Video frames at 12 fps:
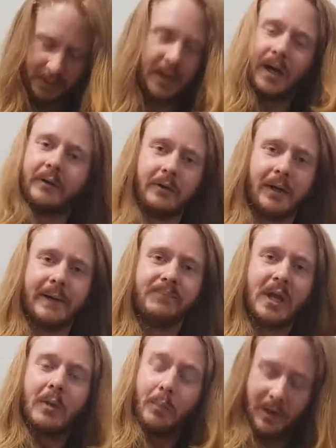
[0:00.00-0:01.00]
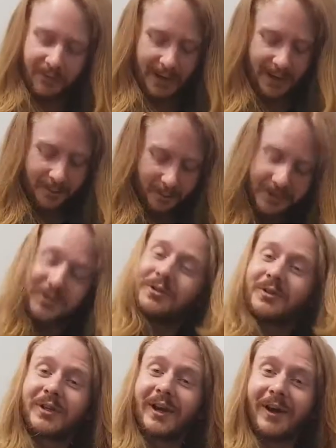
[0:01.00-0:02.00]
can't do it. But if I was
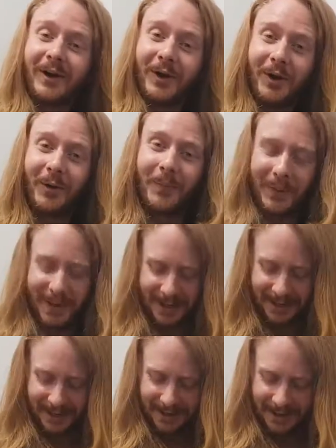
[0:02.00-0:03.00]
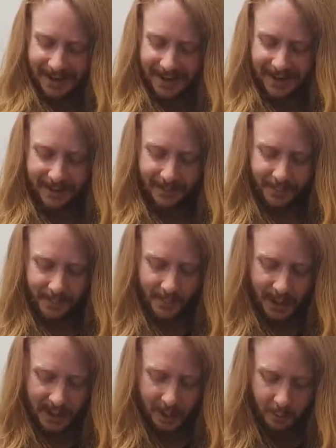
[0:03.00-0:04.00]
to start on an up pick,
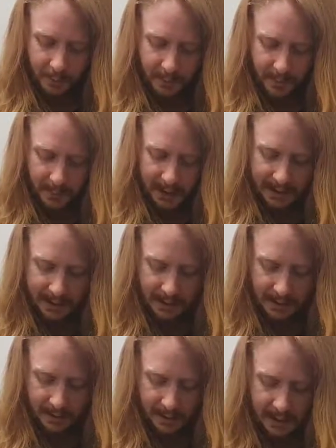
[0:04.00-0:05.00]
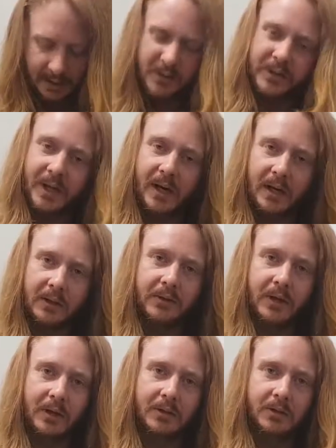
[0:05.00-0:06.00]
I would be picking inside
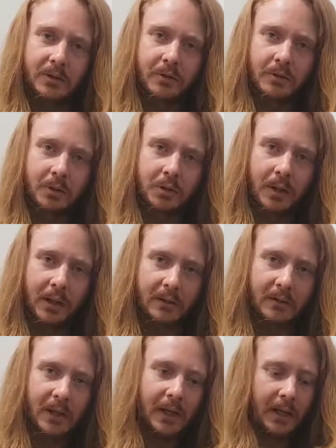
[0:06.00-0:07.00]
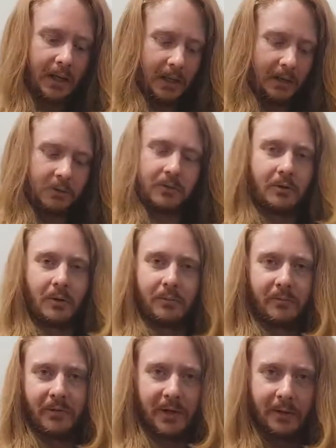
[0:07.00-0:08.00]
those two strings. It
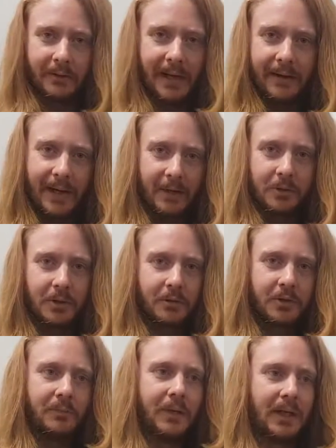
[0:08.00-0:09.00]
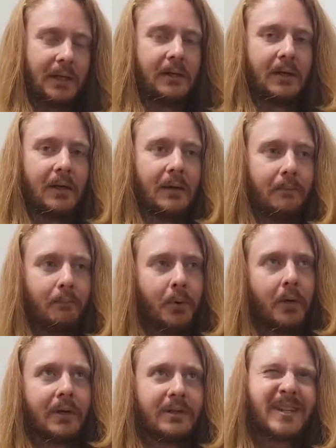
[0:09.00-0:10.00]
don't feel that natural to me, but